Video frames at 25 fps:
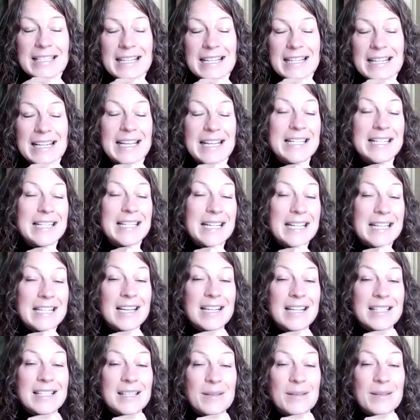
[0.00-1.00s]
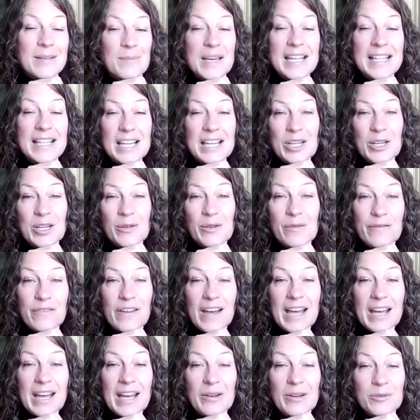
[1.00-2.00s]
Deleting doesn't mean that you
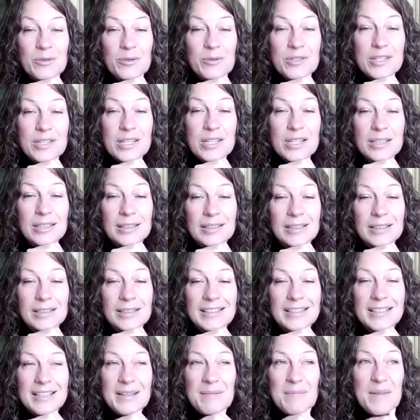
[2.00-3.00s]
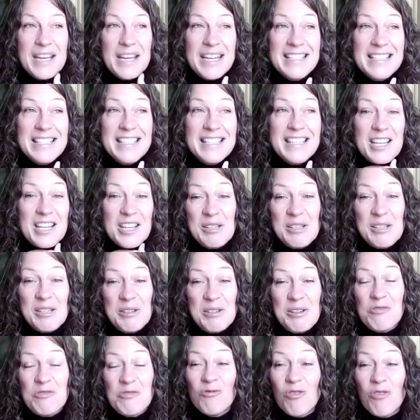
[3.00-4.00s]
failed. It means that you're
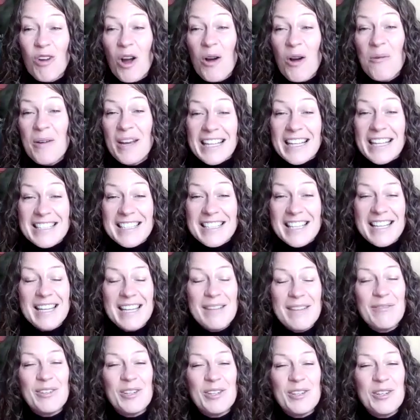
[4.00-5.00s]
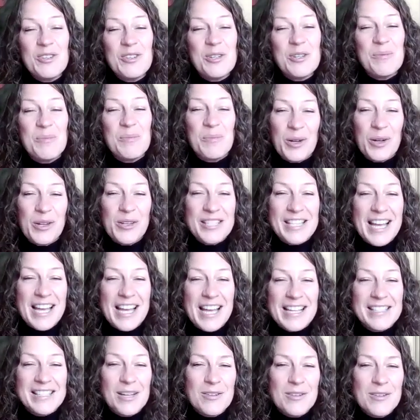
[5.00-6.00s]
growing. It's an evolution
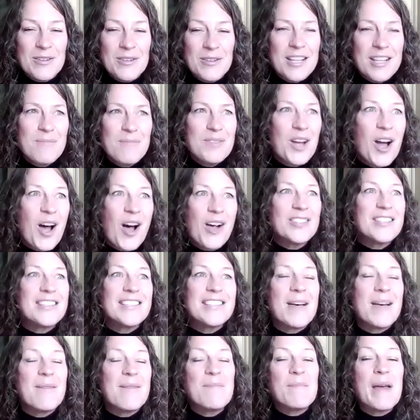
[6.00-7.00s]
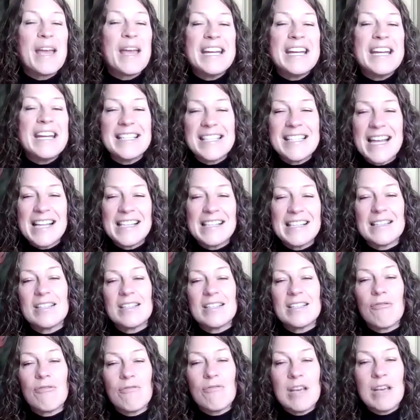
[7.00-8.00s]
process. So some tasks that made
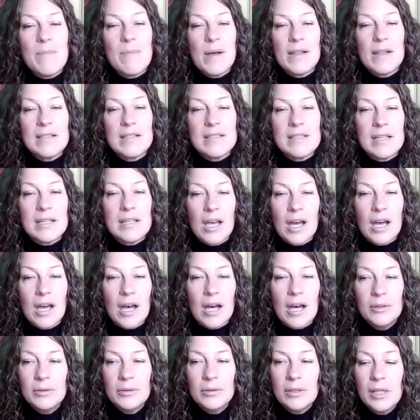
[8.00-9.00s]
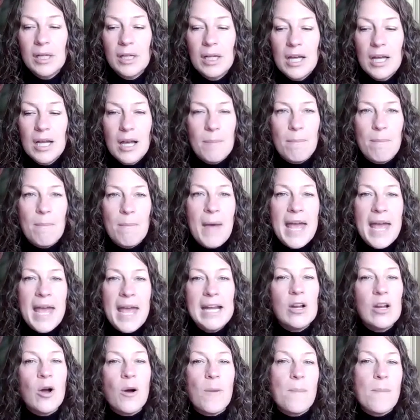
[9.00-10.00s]
sense 3 months ago
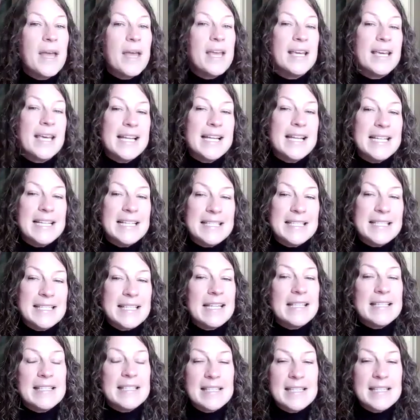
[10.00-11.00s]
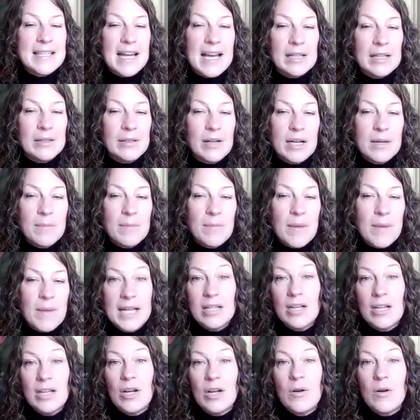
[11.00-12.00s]
may not make any sense now and may
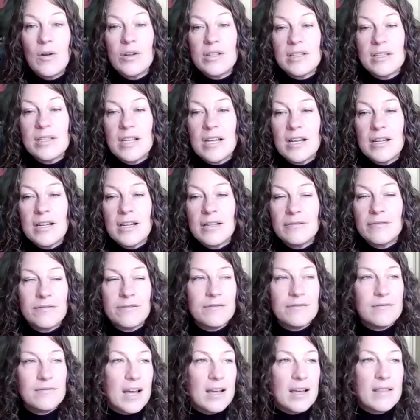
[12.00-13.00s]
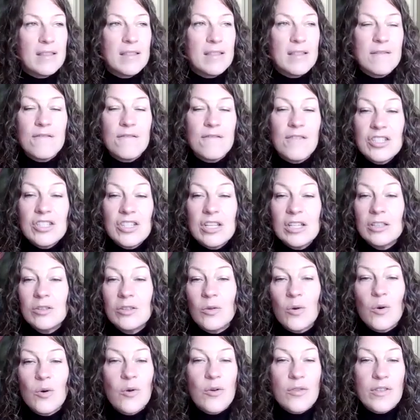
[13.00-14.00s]
no longer serve like the
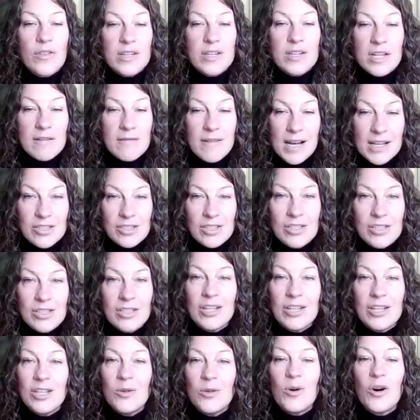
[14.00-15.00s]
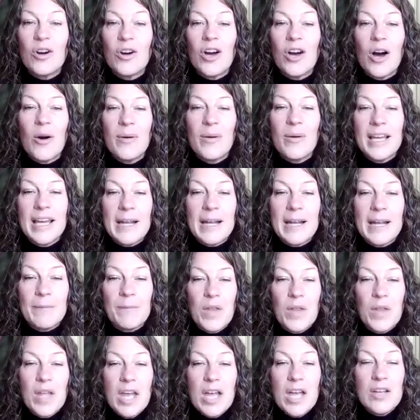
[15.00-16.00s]
vision or the direction that you are going in.